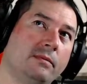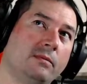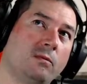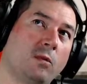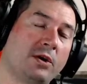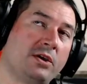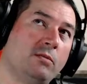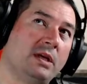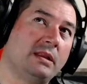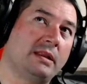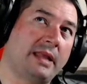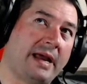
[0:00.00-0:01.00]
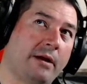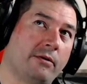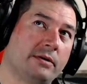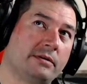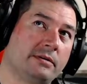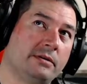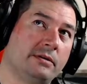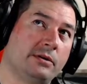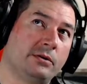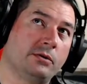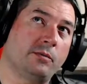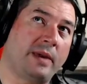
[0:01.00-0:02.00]
were you allowed to
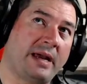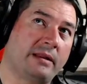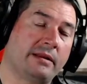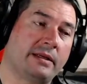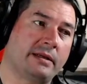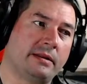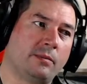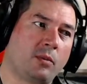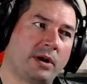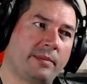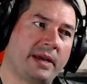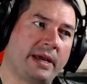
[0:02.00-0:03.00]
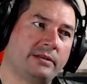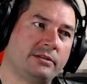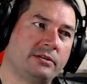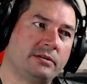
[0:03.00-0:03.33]
do Paladin in the pre-patch?